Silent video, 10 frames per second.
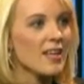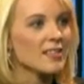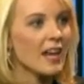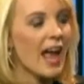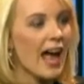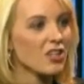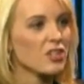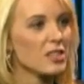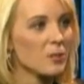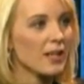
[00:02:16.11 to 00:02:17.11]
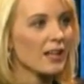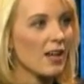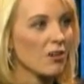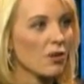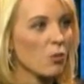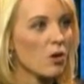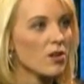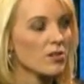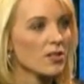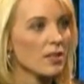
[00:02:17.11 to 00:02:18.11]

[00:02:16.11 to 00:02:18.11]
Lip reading: say actions speak louder than words,